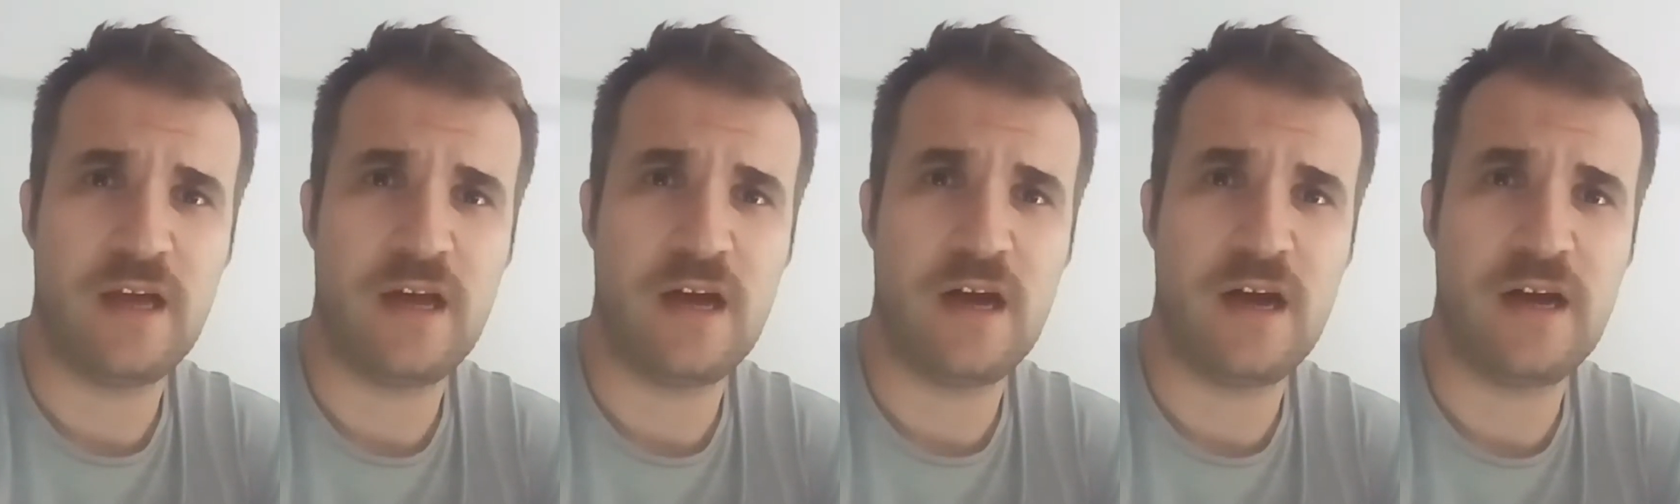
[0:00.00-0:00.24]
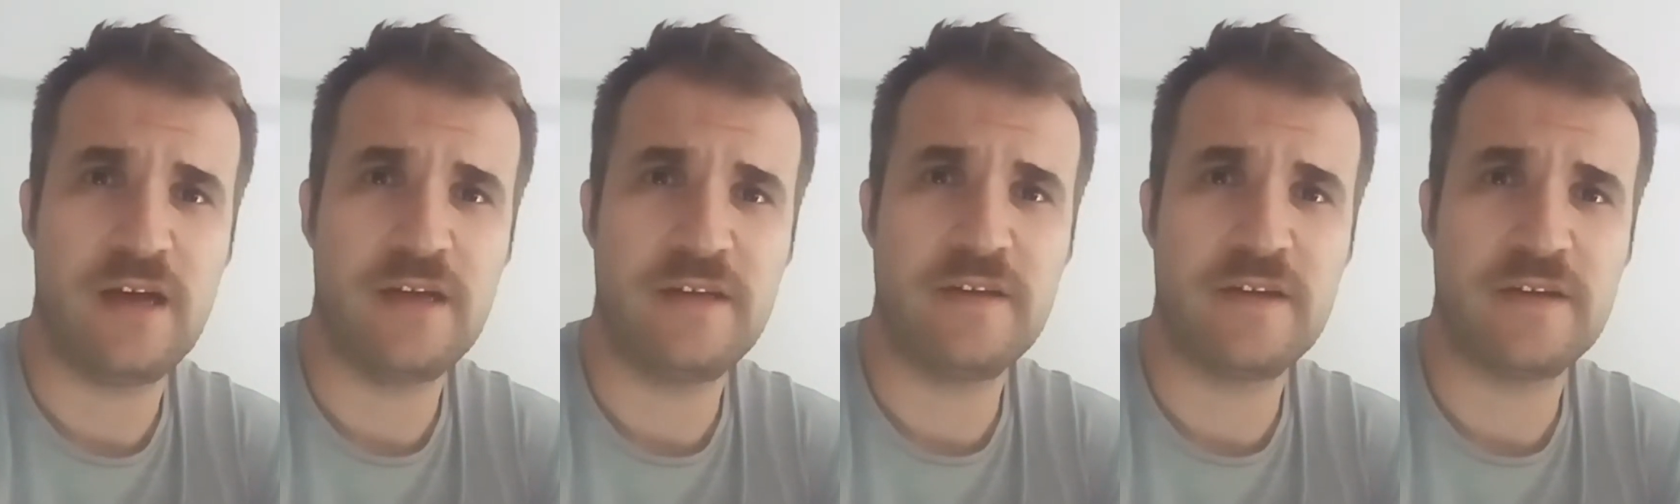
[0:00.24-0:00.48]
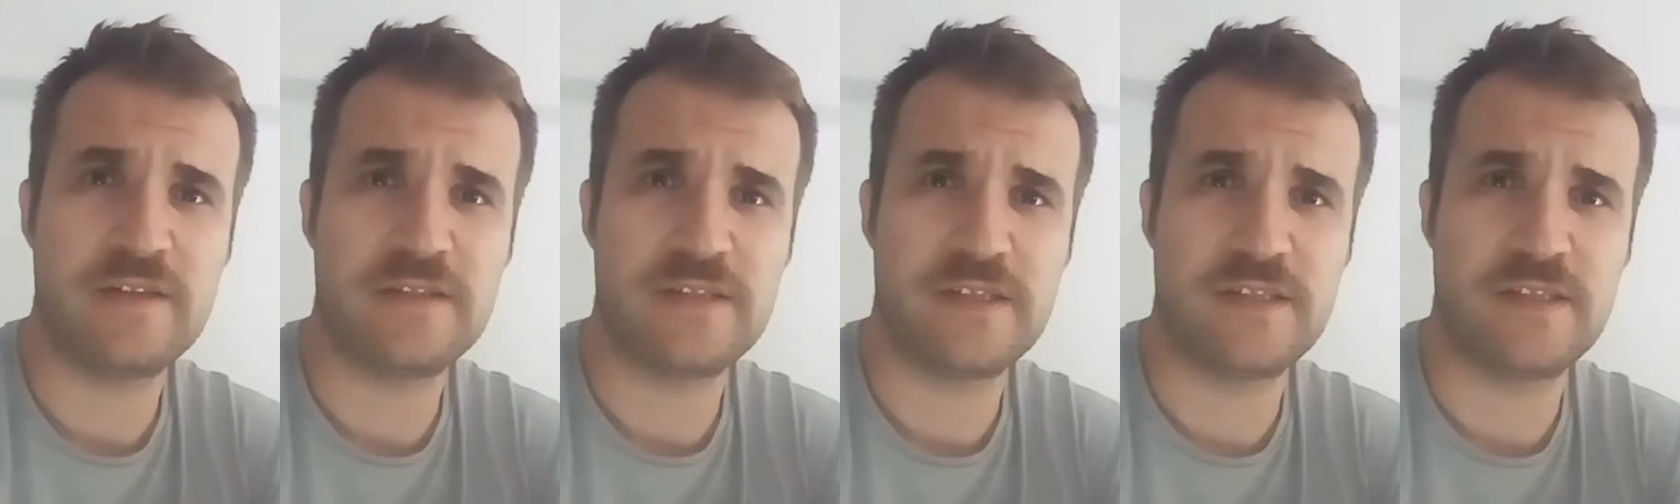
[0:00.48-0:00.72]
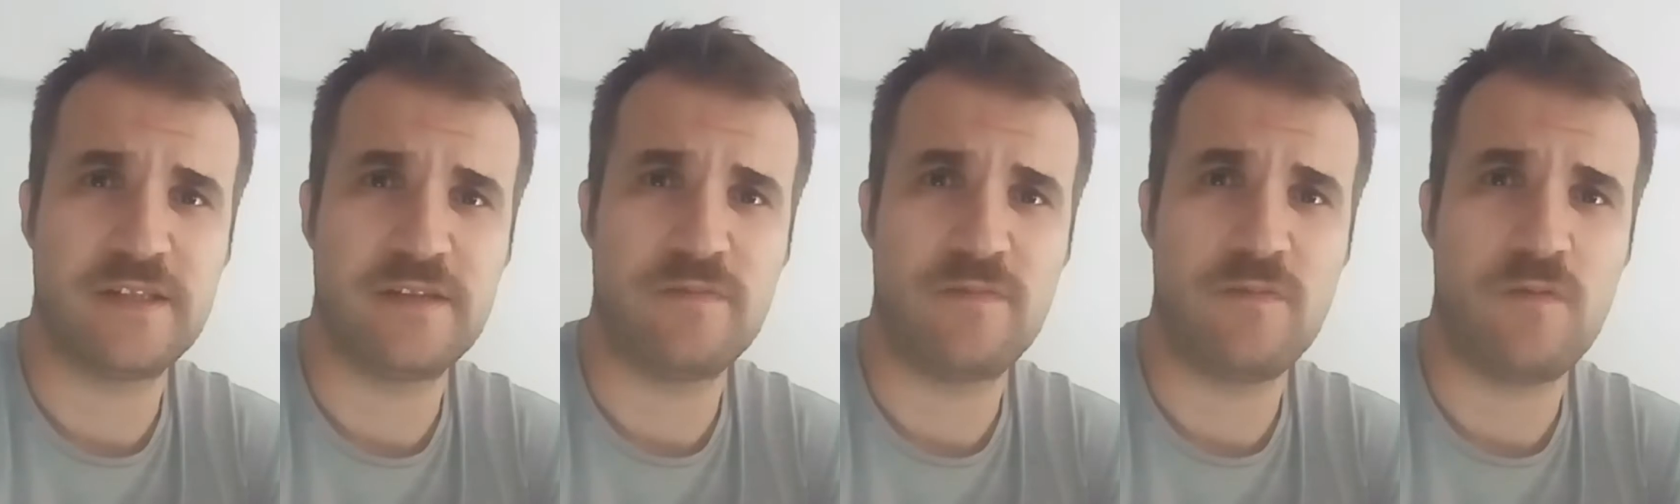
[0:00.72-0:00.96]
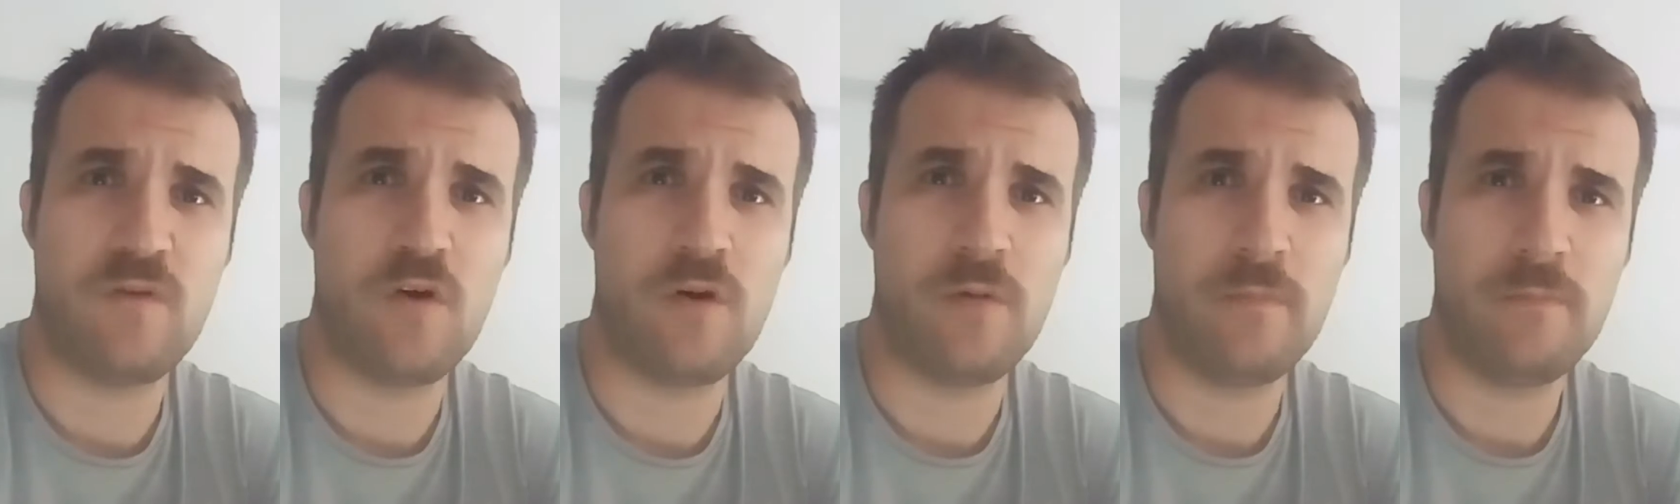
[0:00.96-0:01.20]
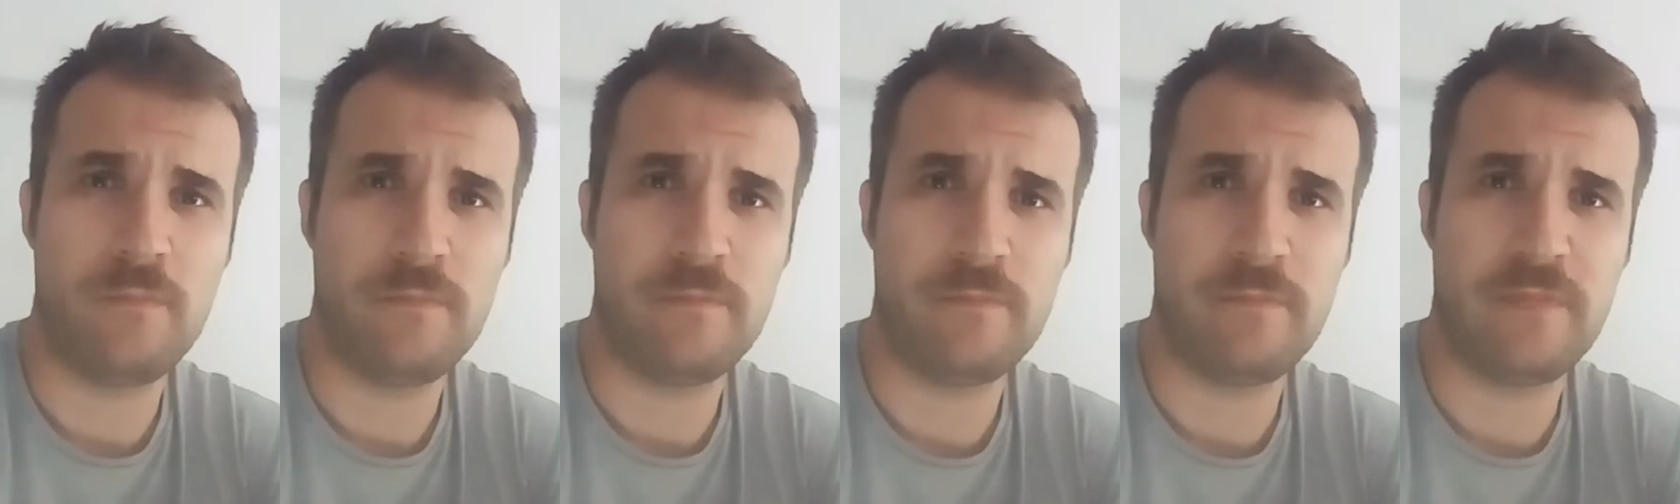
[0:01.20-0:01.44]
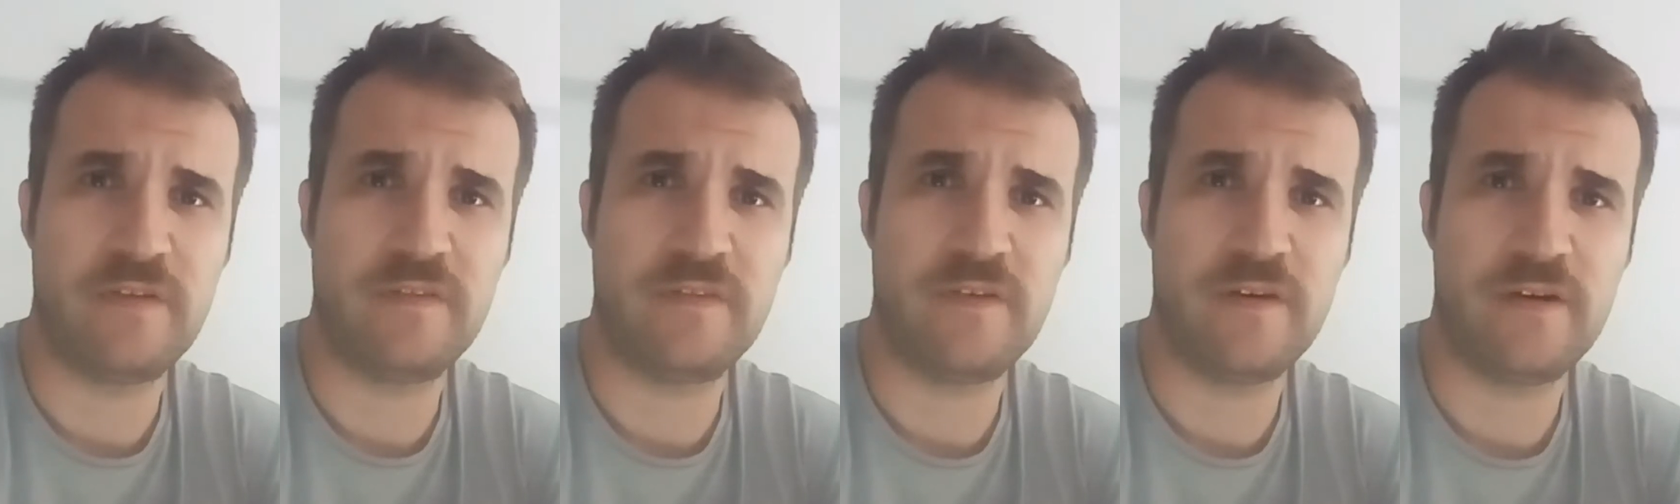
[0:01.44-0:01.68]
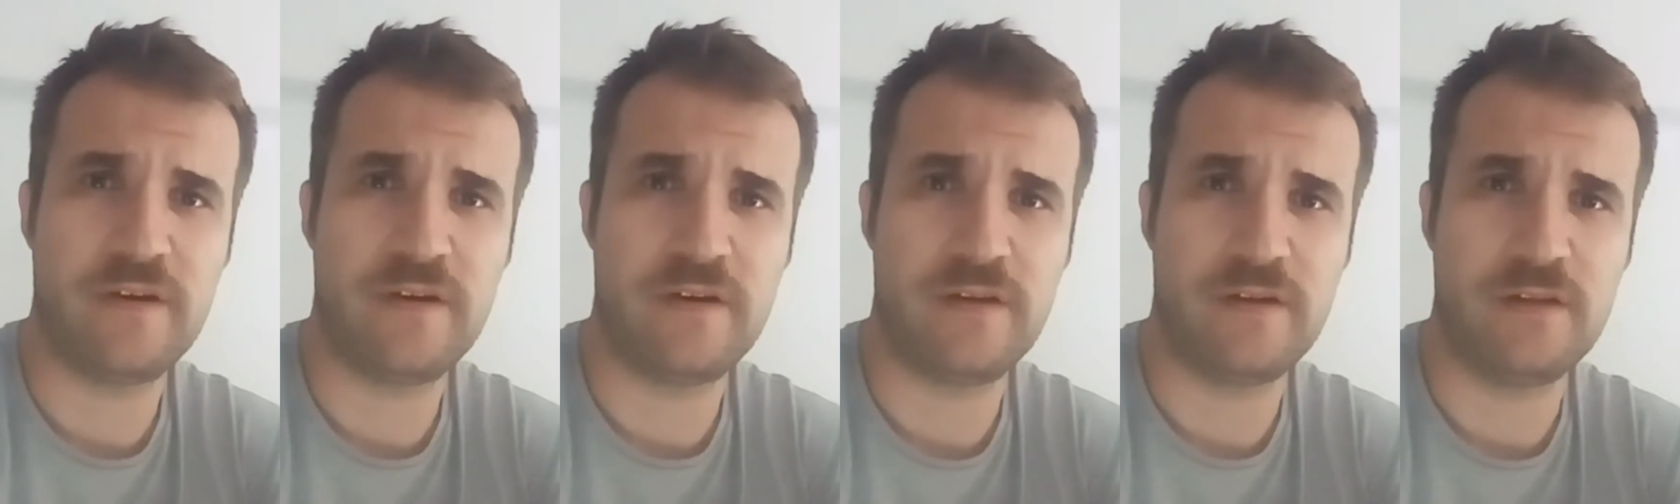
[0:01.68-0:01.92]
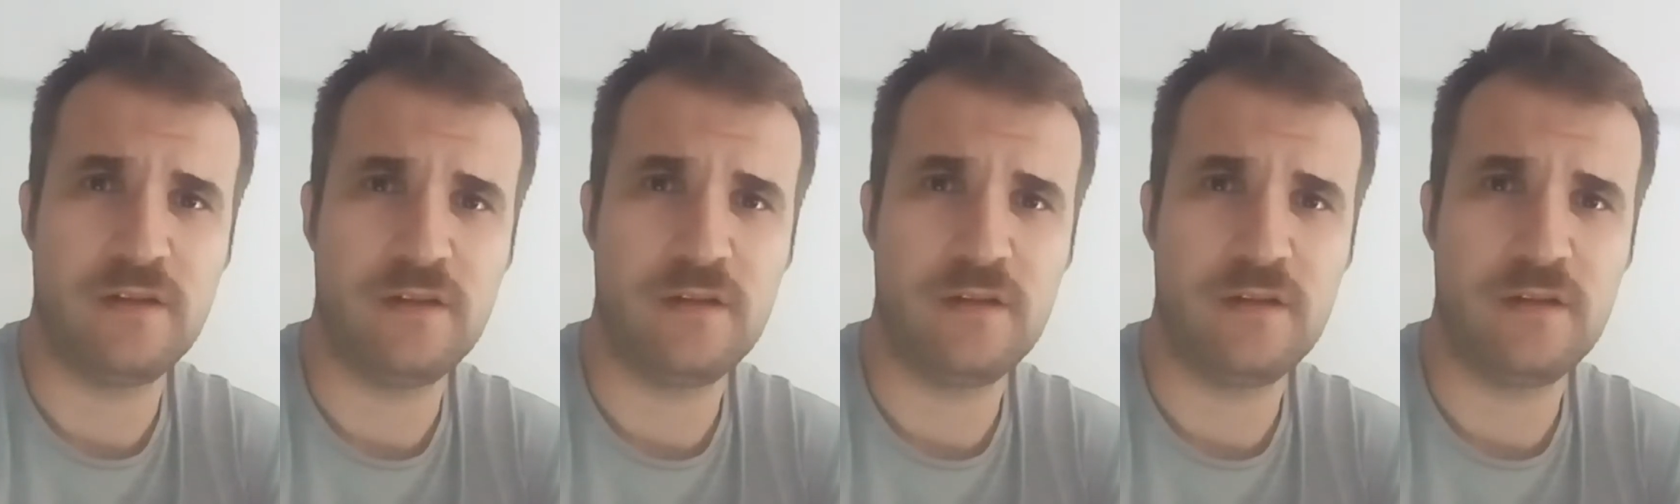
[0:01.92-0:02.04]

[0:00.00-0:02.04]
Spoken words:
high density foam material.